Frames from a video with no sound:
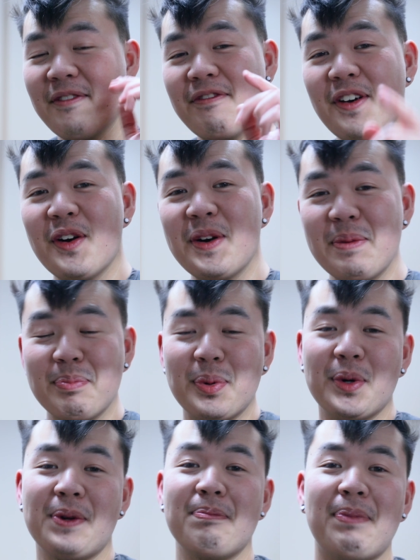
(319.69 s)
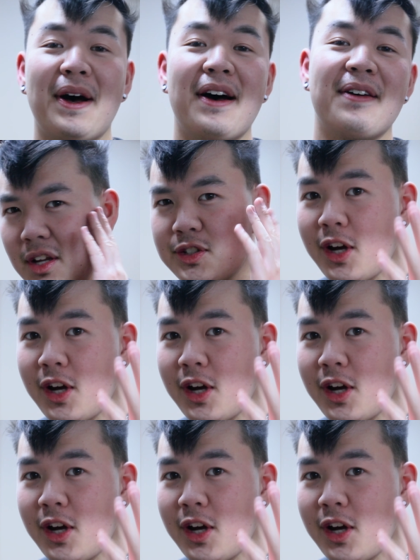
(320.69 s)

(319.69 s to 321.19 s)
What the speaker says: a very important part.